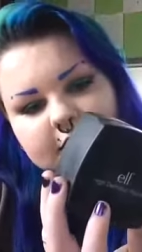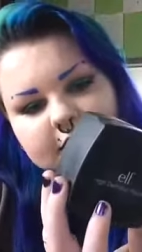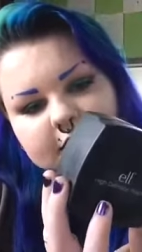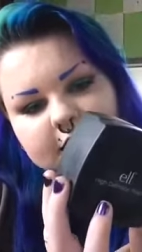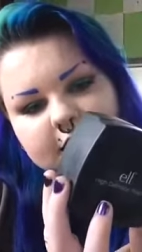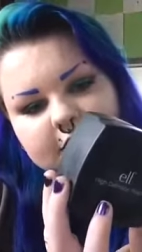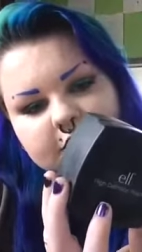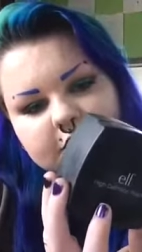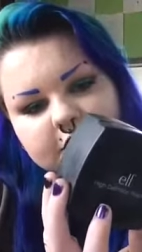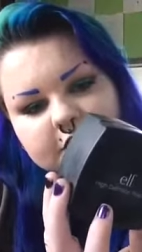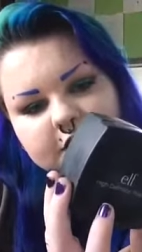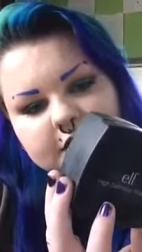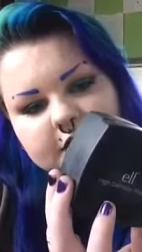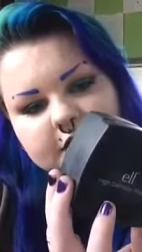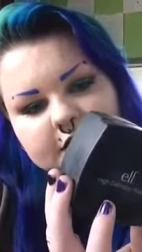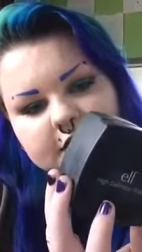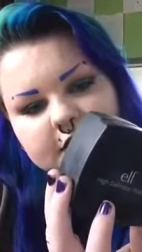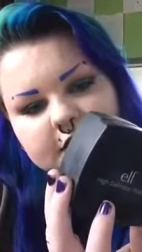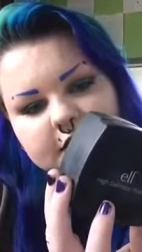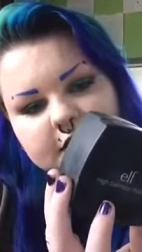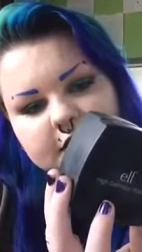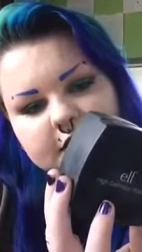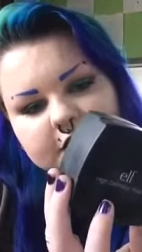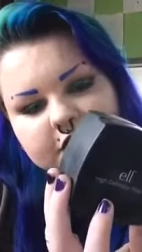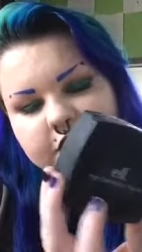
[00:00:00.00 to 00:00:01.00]
It's just
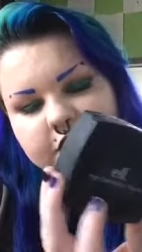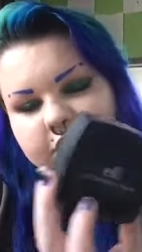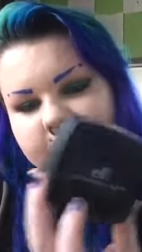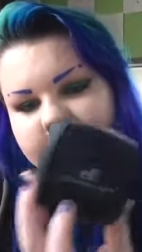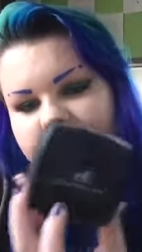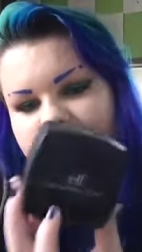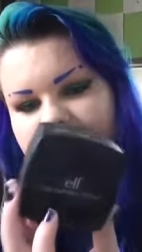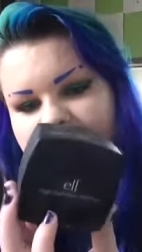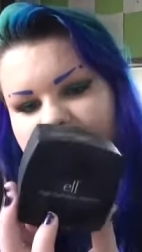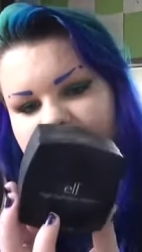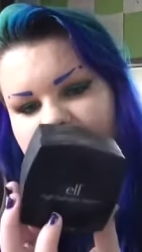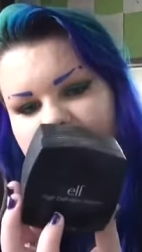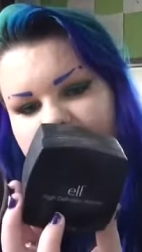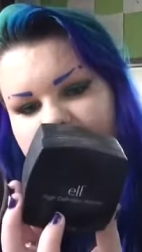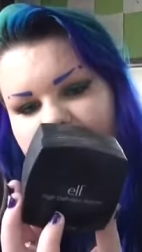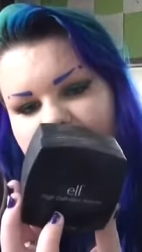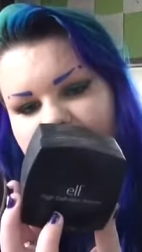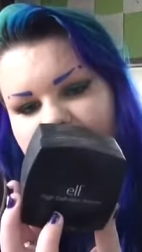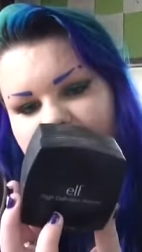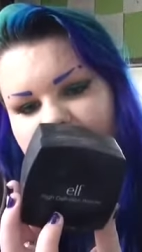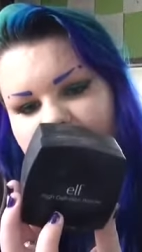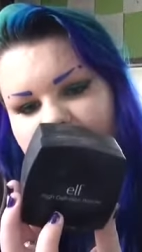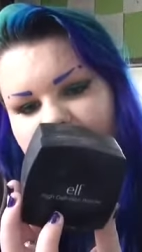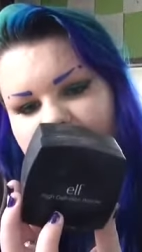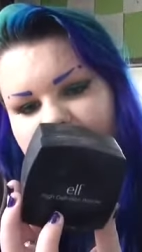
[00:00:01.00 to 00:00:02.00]
in the sheer
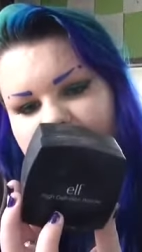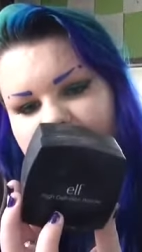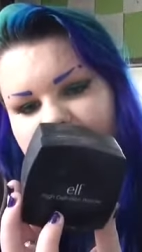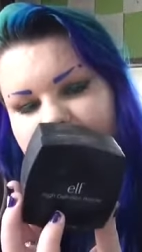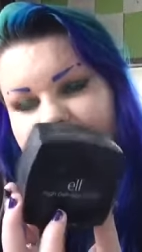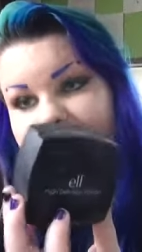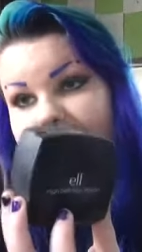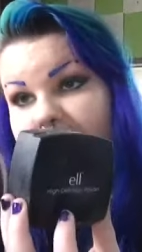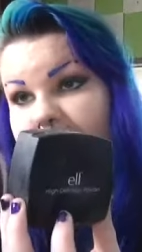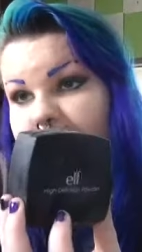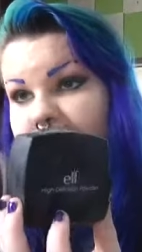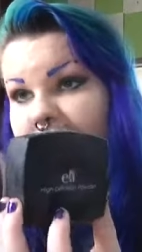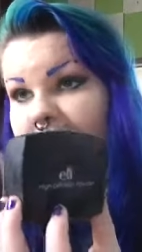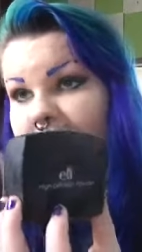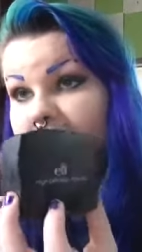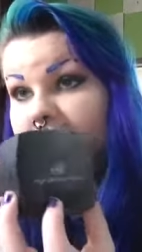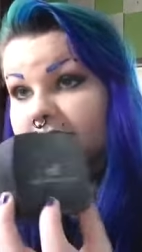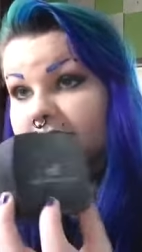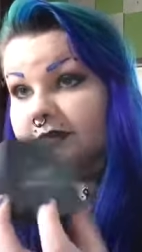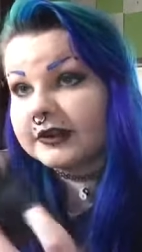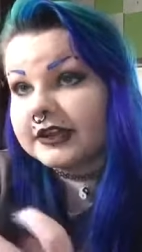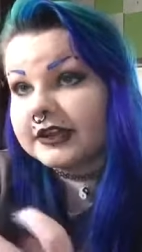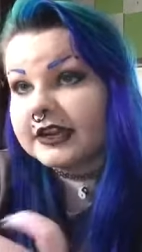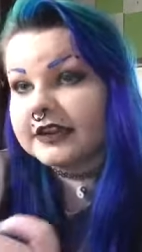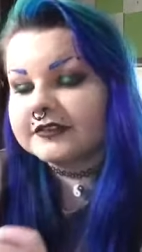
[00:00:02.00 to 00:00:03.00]
shade or, like, transparent,
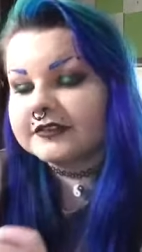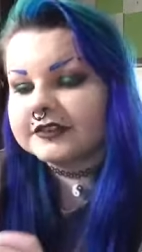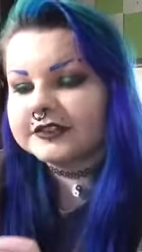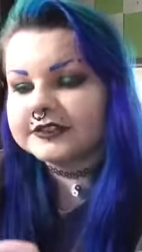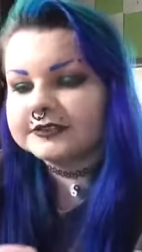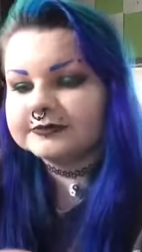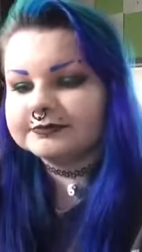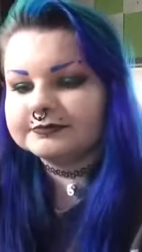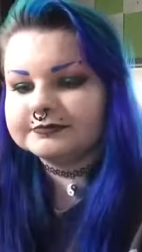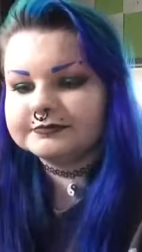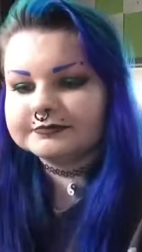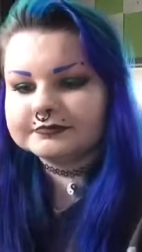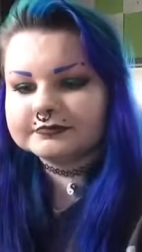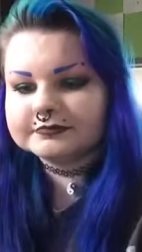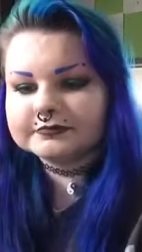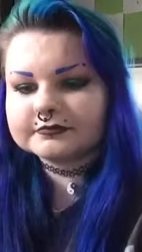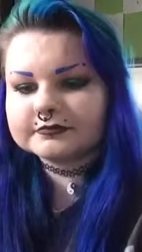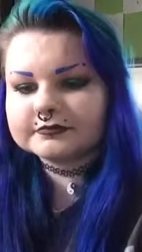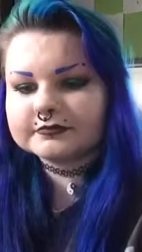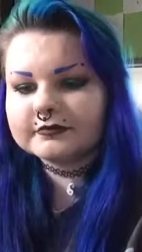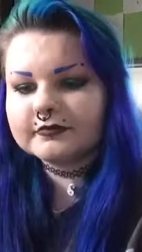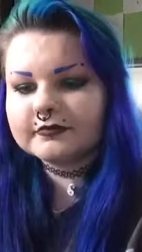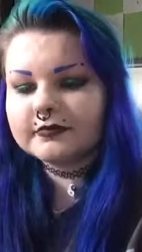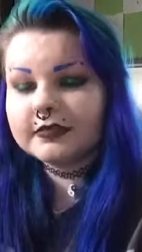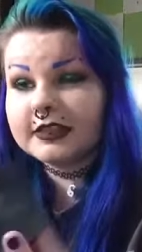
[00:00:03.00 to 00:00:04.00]
whatever.
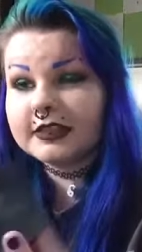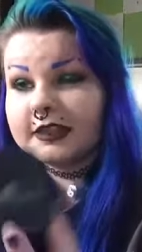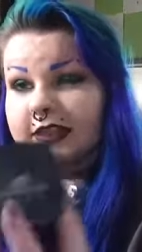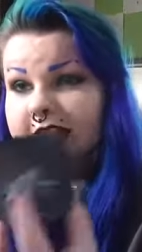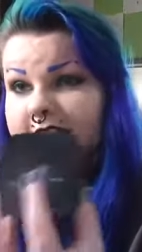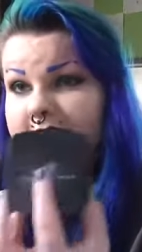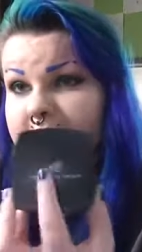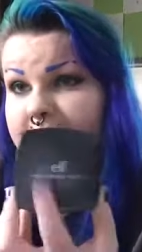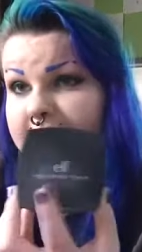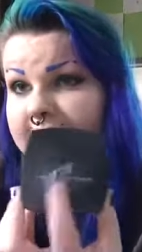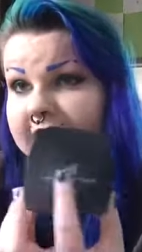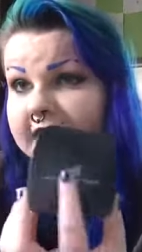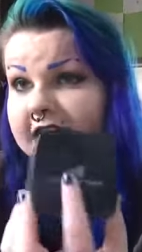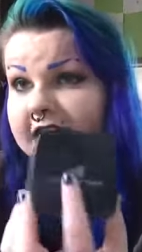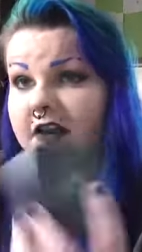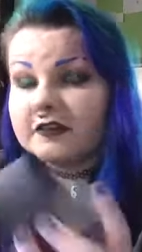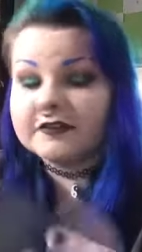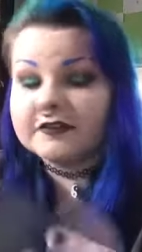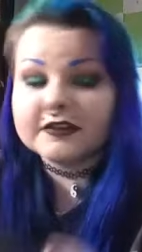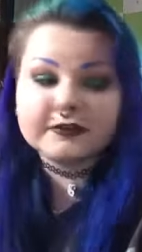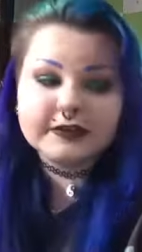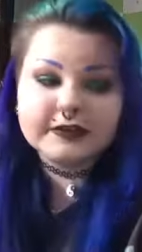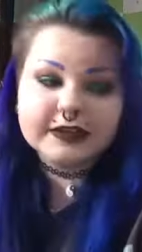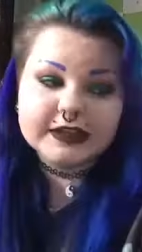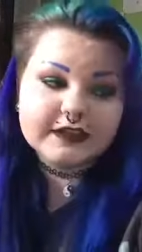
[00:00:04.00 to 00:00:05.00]
It's by e.l.f.
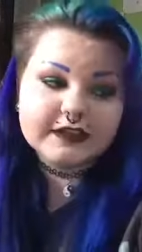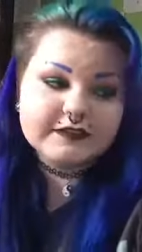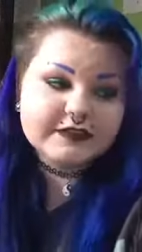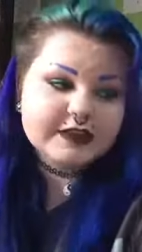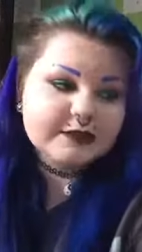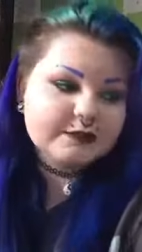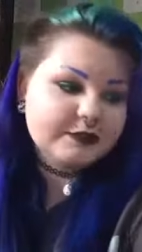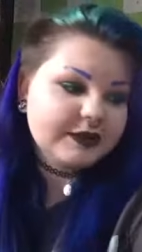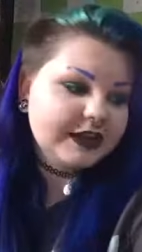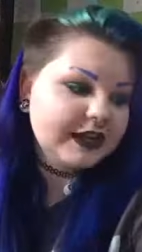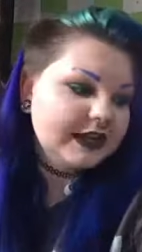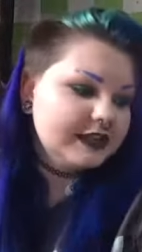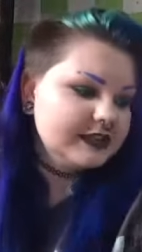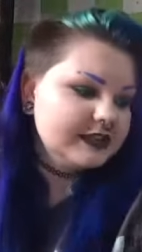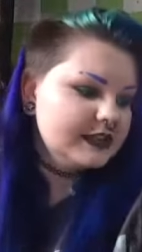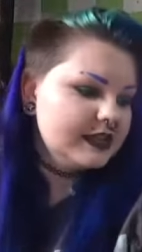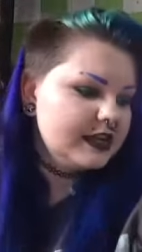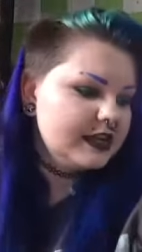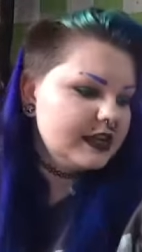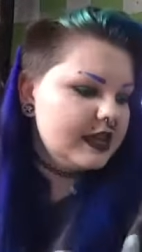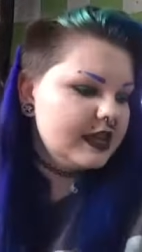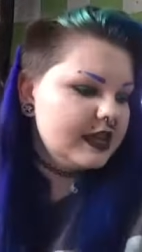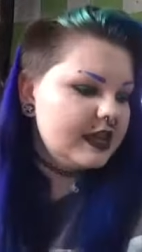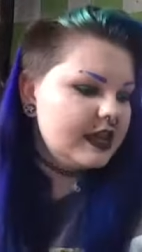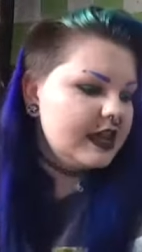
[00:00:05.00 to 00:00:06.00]
I really love that brand.
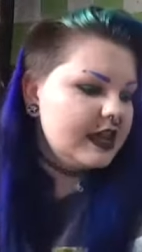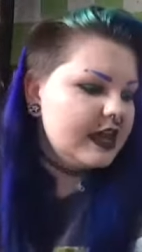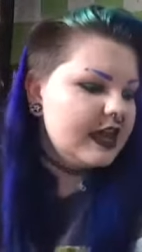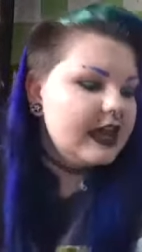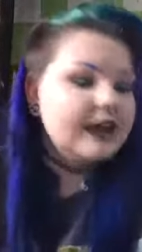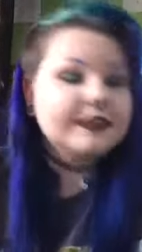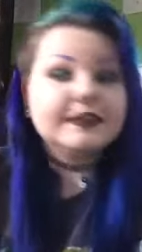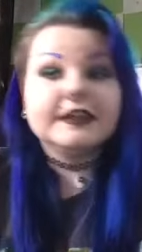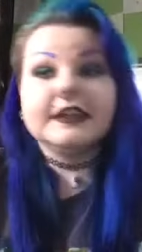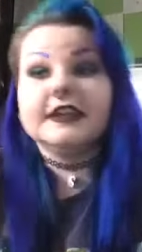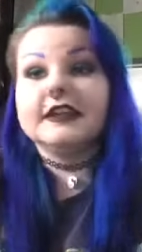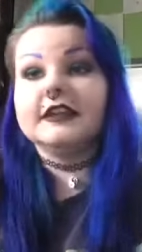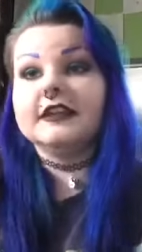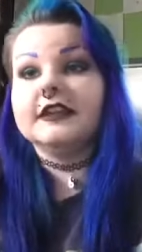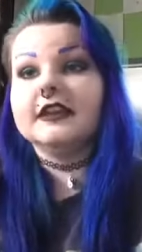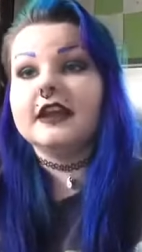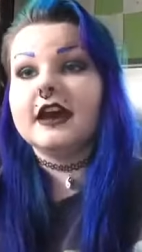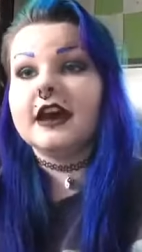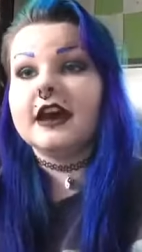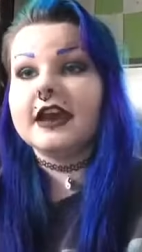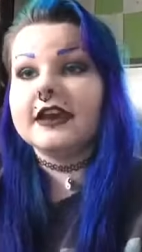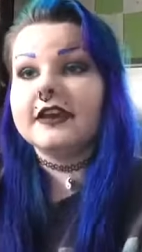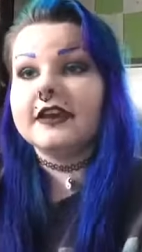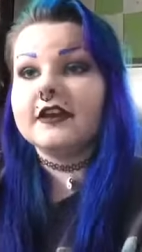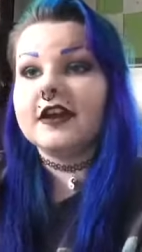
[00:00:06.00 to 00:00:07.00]
And then
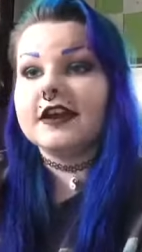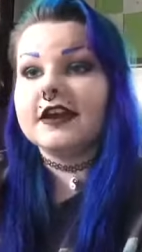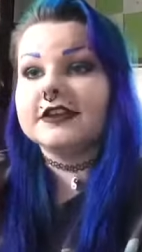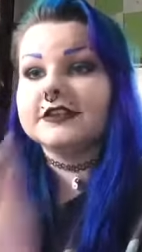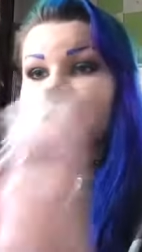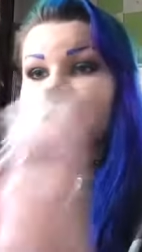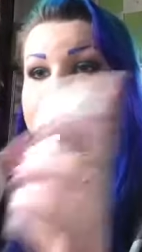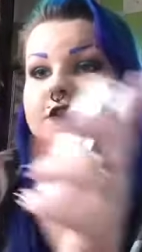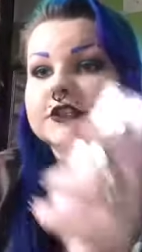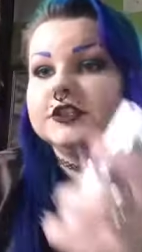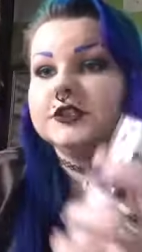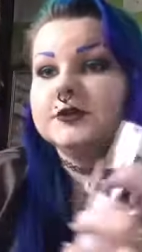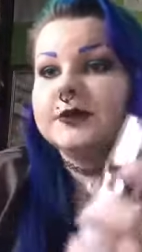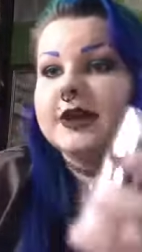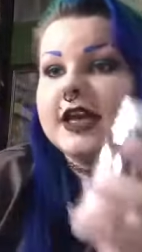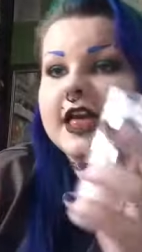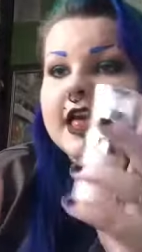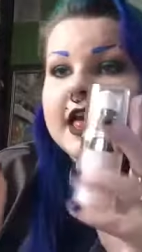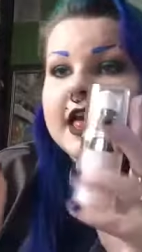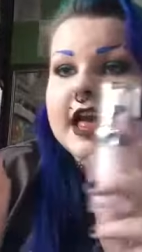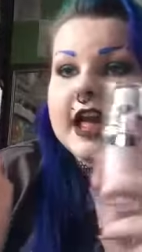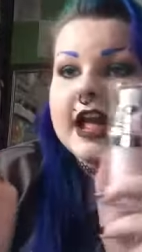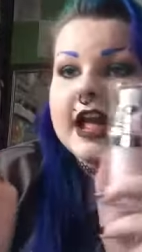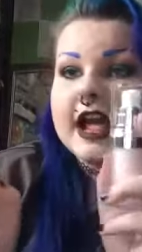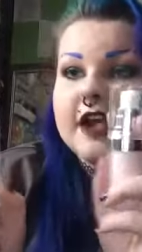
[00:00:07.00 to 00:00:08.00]
I got two
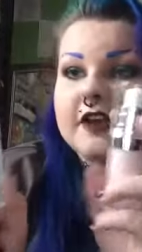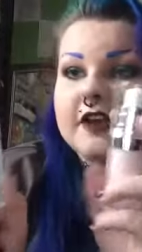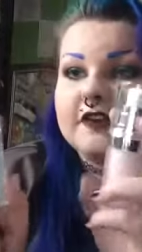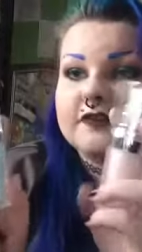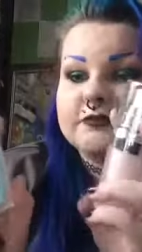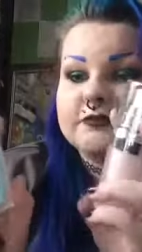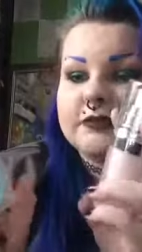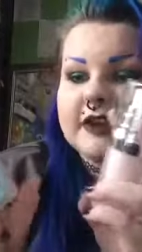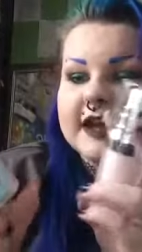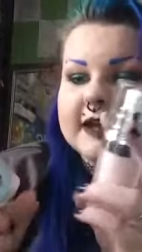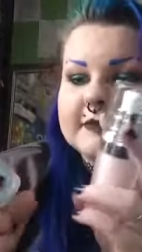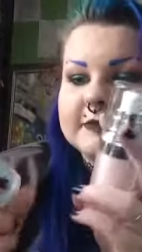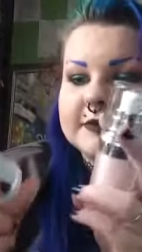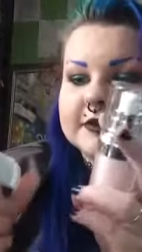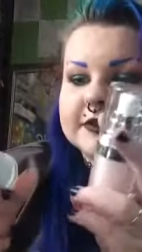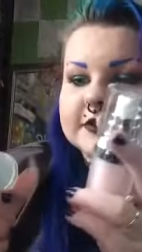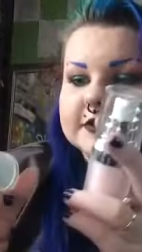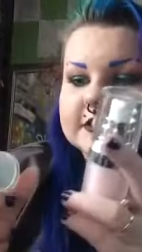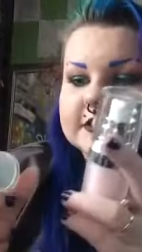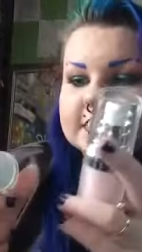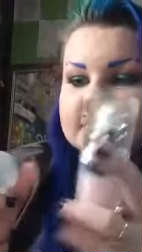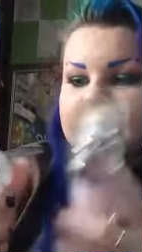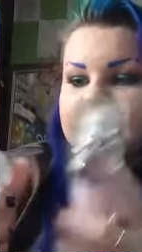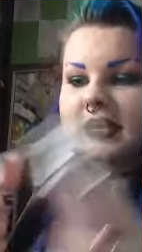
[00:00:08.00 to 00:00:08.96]
e.l.f. primers.